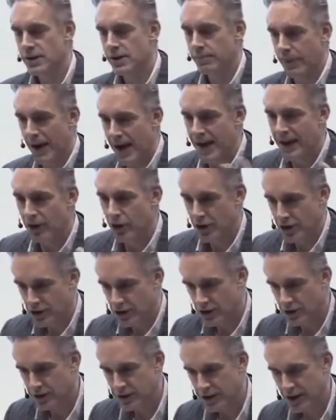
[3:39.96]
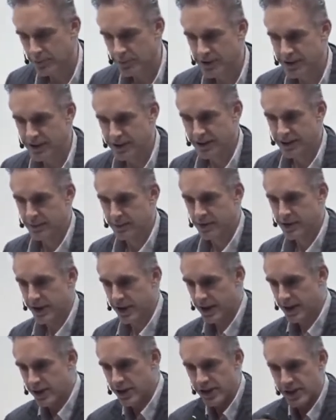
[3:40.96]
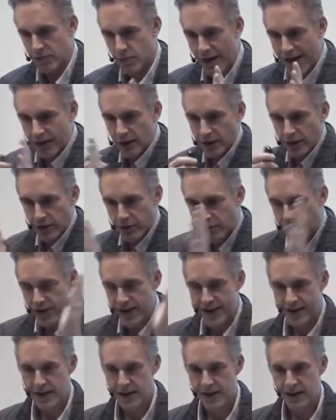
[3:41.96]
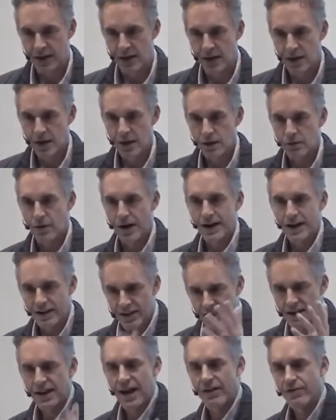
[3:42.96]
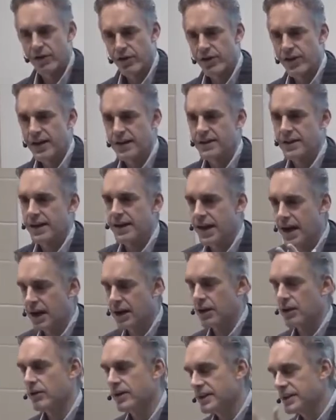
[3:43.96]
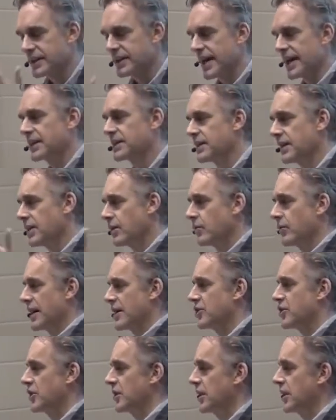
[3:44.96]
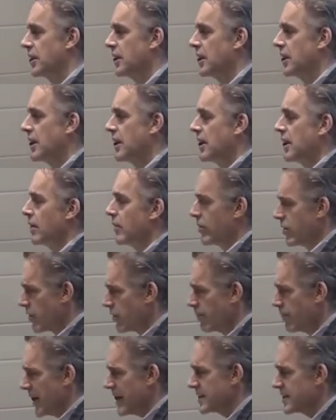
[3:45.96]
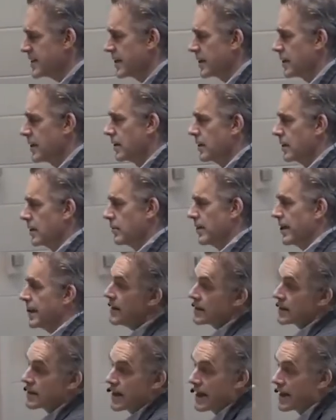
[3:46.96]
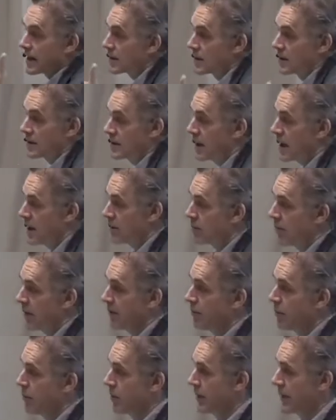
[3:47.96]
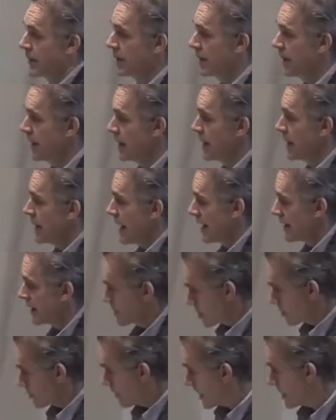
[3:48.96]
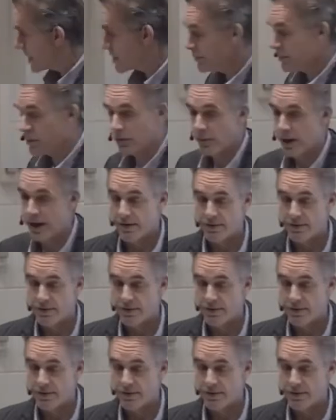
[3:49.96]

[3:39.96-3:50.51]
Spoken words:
the biological subsystems that can derail your thinking, right? And that govern things like hunger and sex and aggression and your basic instincts is another way of putting it. And it's a reasonable way